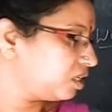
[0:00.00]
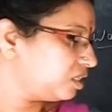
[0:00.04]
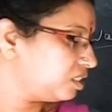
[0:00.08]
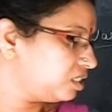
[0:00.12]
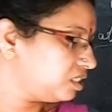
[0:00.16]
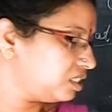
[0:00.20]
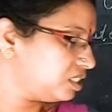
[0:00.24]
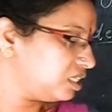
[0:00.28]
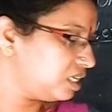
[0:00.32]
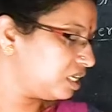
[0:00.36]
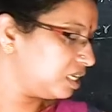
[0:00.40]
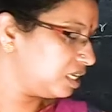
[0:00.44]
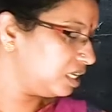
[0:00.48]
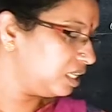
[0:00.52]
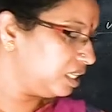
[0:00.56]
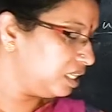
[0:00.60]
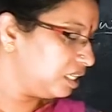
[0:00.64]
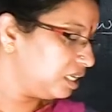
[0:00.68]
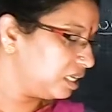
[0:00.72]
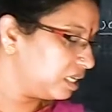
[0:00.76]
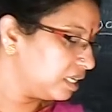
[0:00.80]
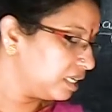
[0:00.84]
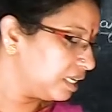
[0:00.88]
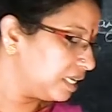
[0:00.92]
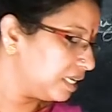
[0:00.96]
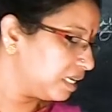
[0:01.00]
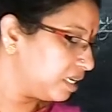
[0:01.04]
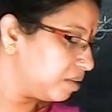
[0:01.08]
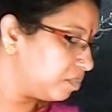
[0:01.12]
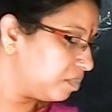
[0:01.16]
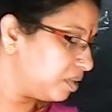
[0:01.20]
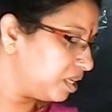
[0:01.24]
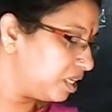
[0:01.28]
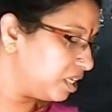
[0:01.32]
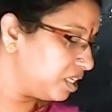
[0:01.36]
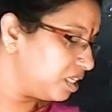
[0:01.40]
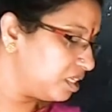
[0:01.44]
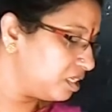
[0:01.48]
See here,
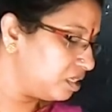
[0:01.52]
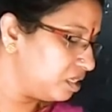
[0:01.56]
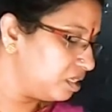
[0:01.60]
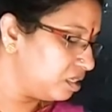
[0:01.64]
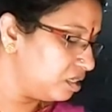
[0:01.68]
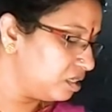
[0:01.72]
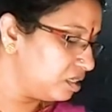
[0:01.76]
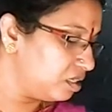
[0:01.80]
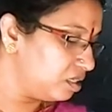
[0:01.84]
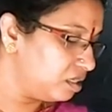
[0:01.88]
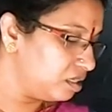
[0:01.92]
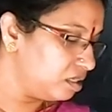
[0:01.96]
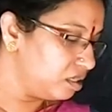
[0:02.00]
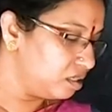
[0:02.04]
catamaran